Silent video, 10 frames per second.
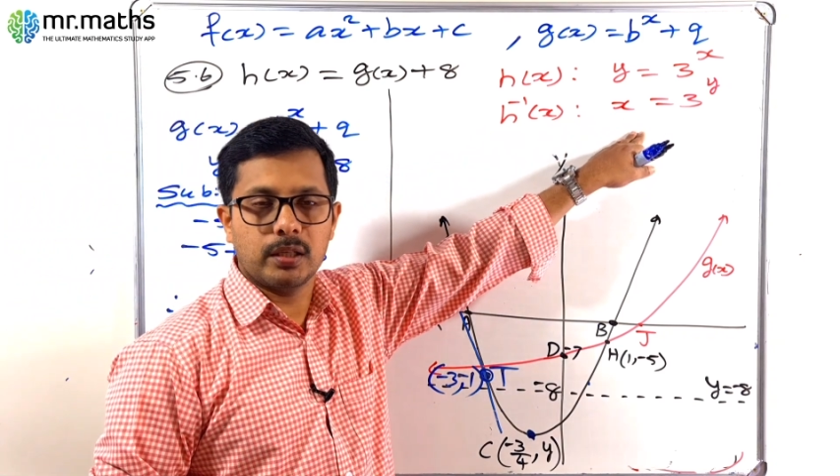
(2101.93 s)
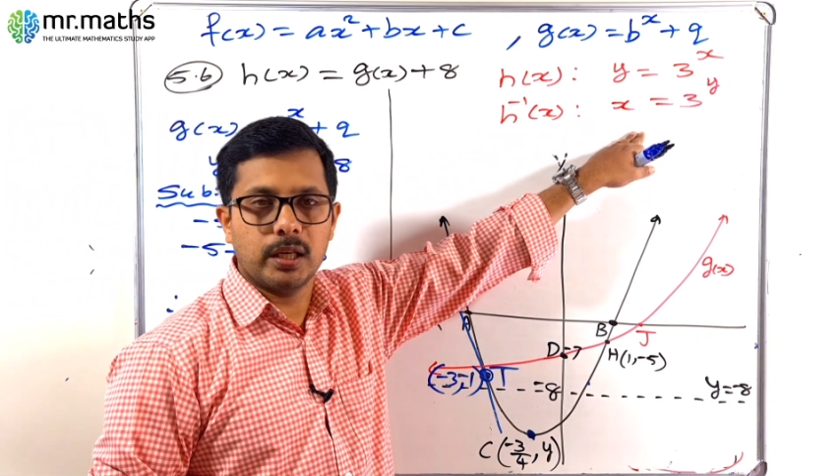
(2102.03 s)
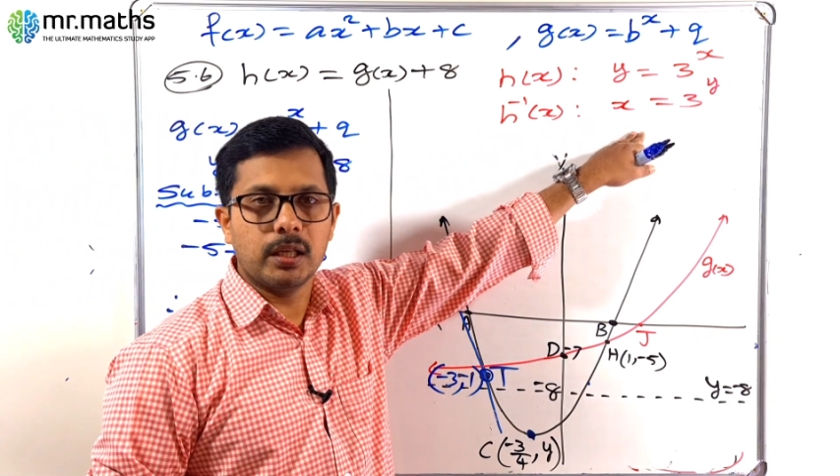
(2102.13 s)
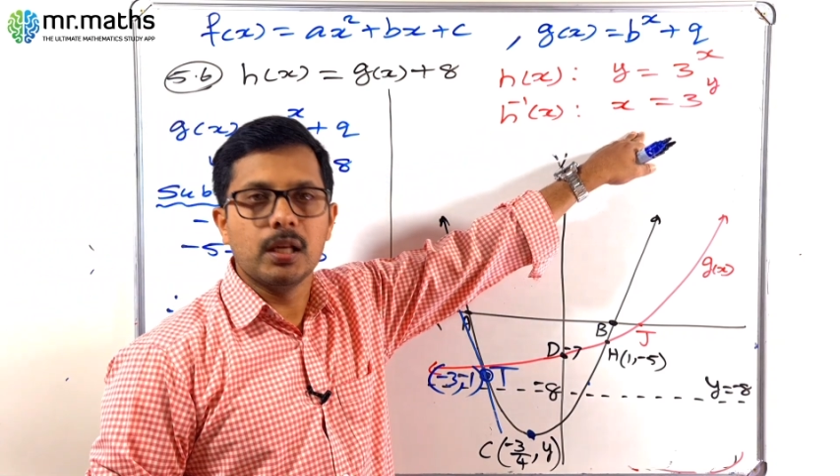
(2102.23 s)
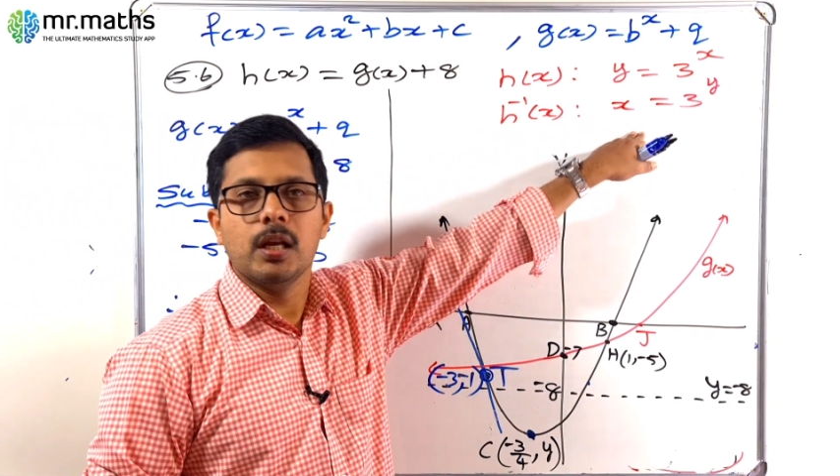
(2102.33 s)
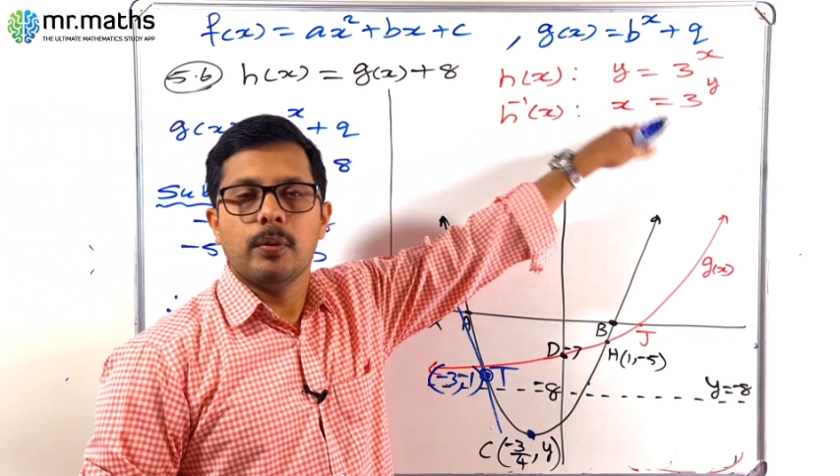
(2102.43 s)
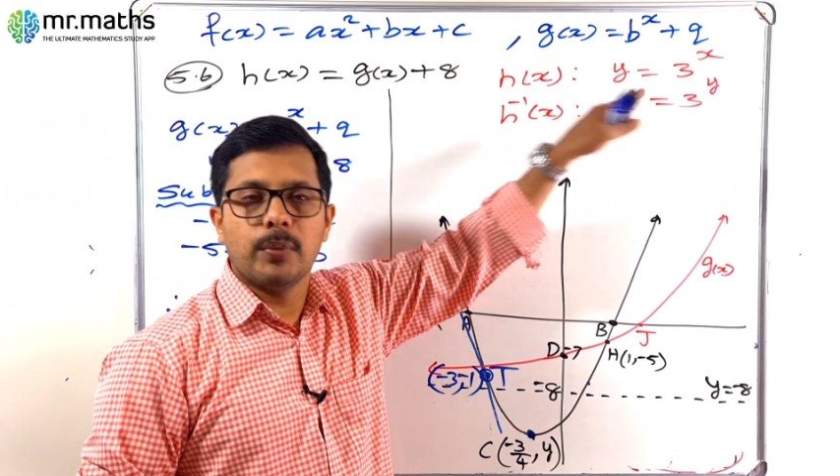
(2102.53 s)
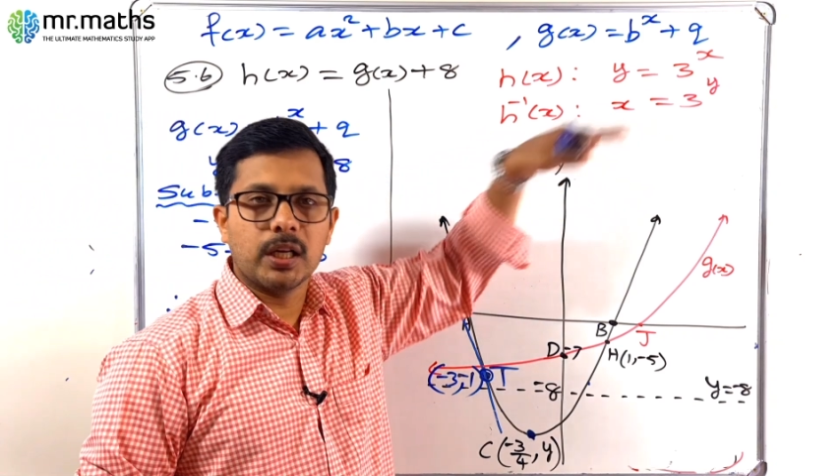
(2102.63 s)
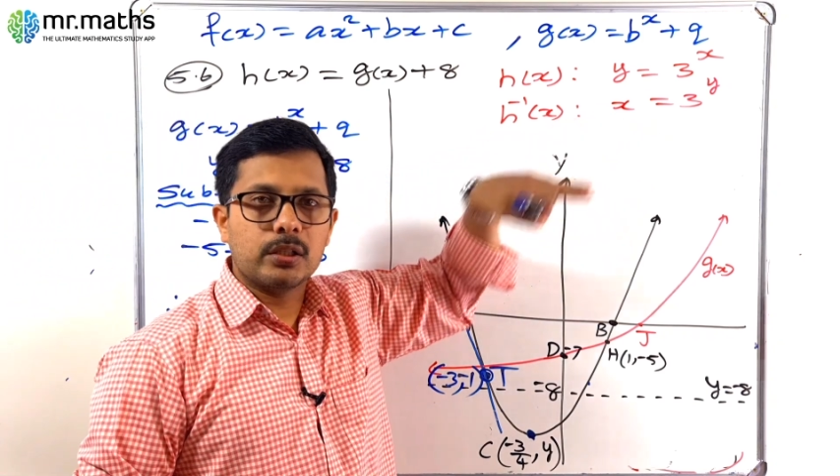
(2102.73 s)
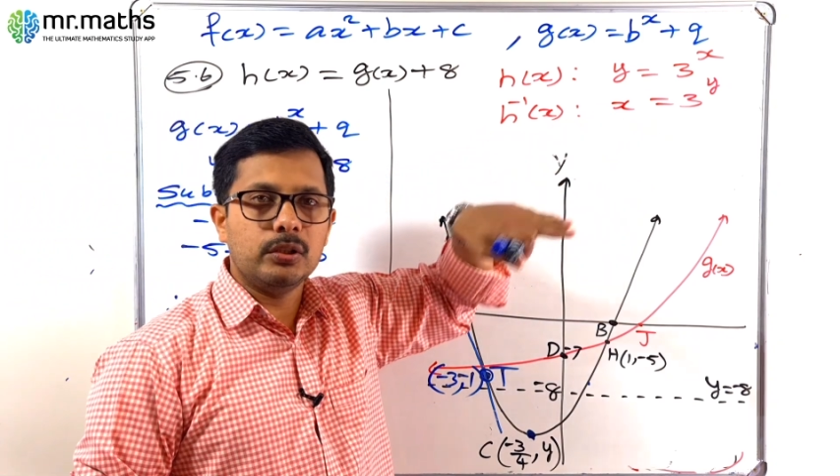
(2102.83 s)
Okay,
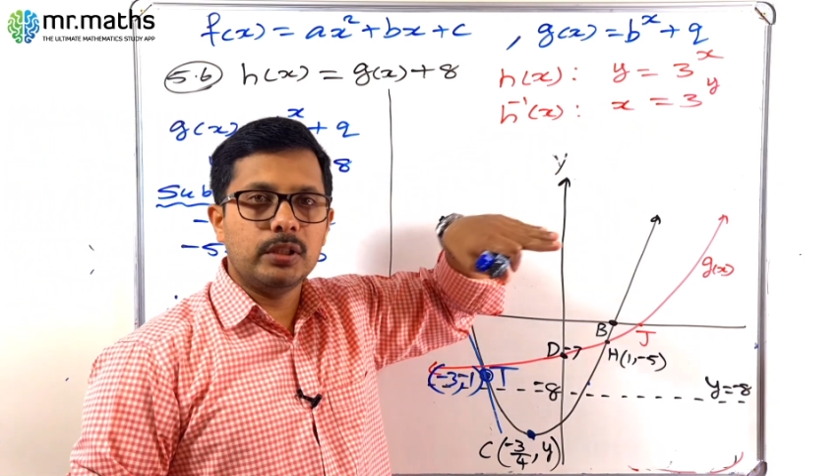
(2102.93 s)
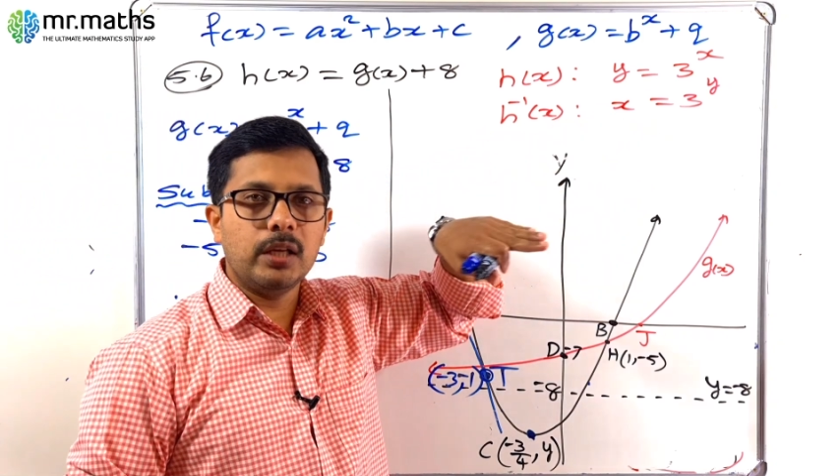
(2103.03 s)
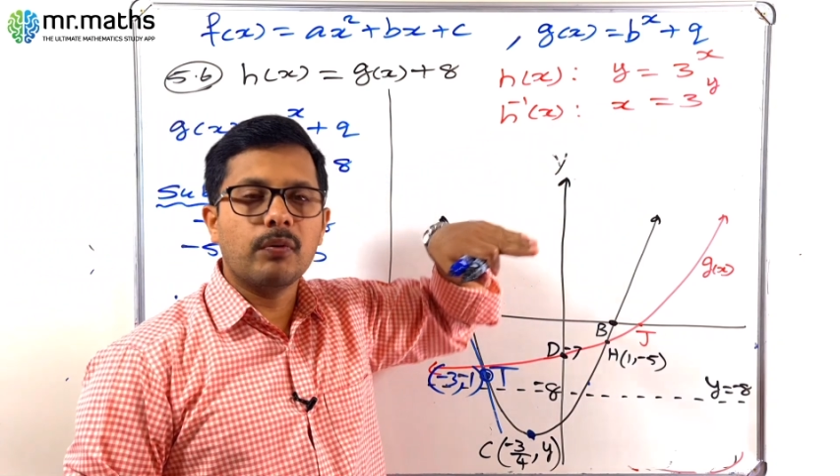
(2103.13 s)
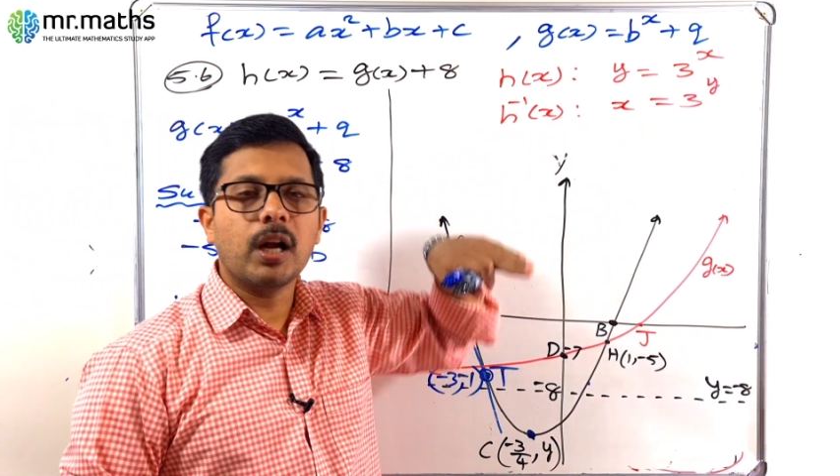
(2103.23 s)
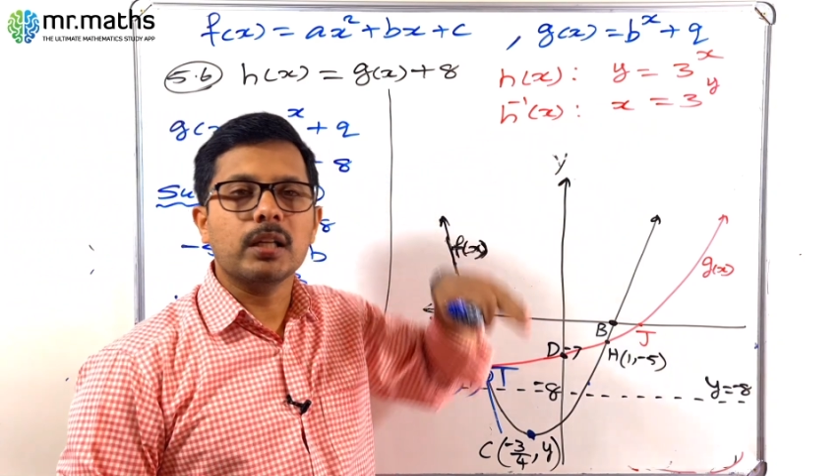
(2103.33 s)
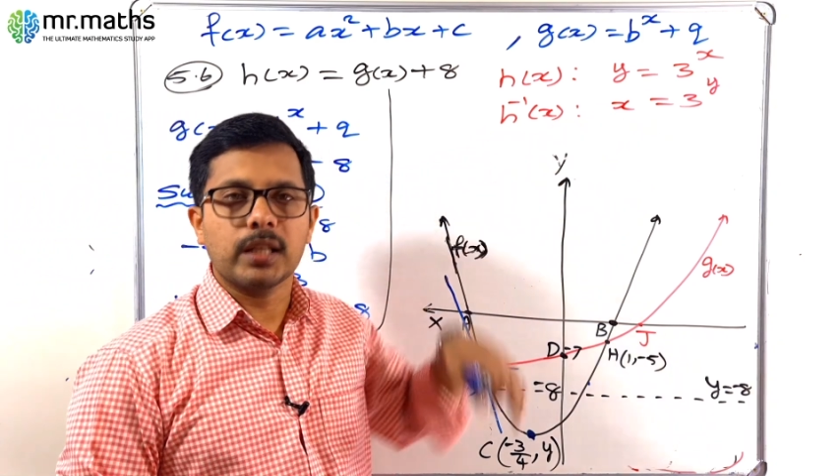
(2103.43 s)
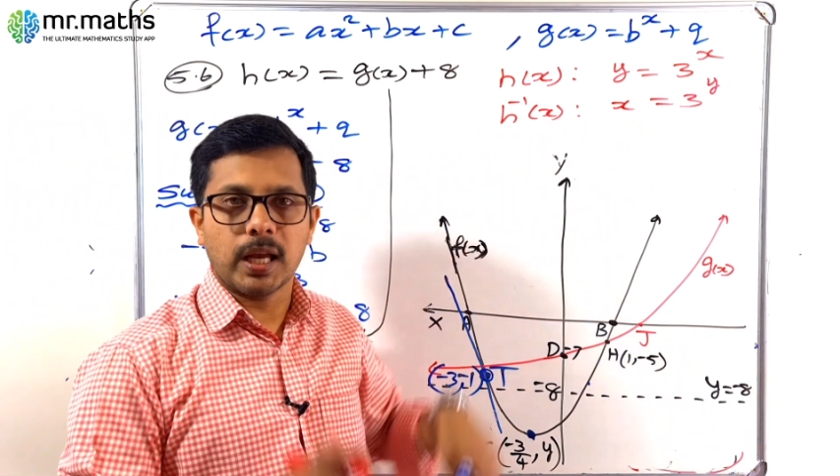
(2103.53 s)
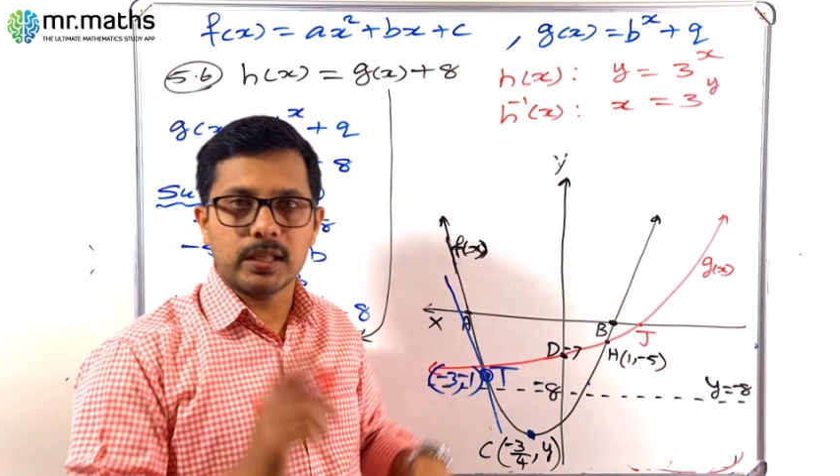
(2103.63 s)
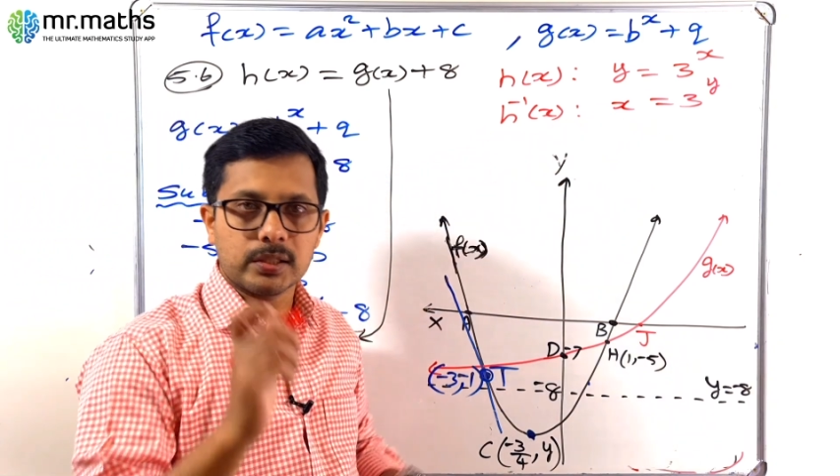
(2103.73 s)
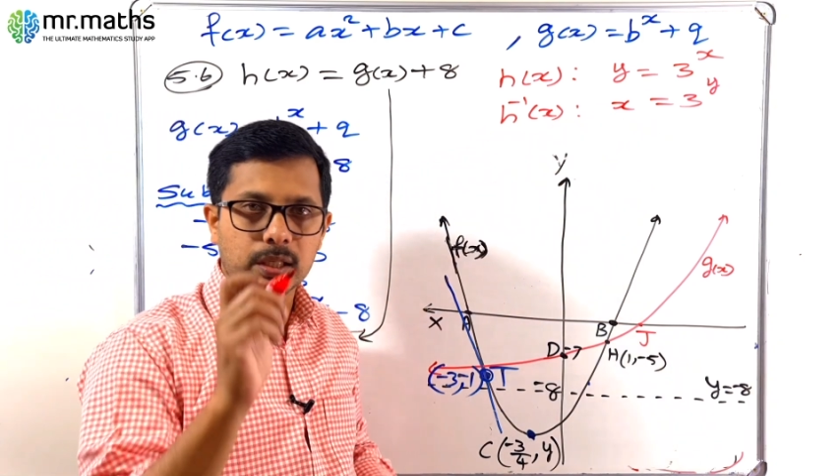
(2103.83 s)
but they want the
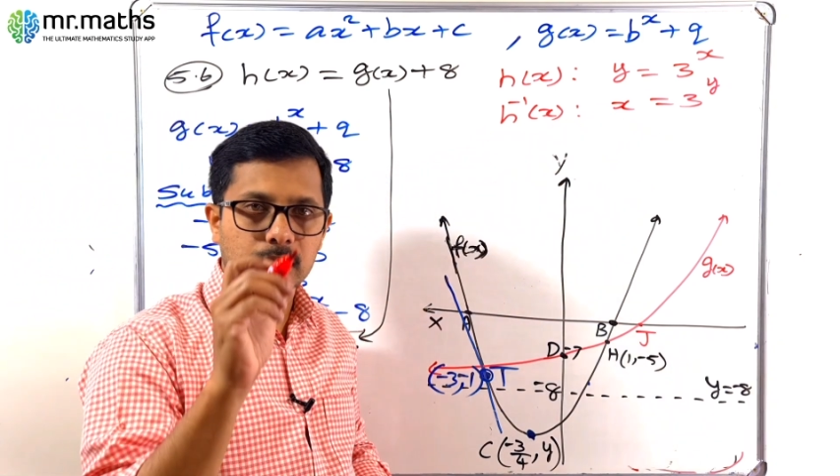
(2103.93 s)
answer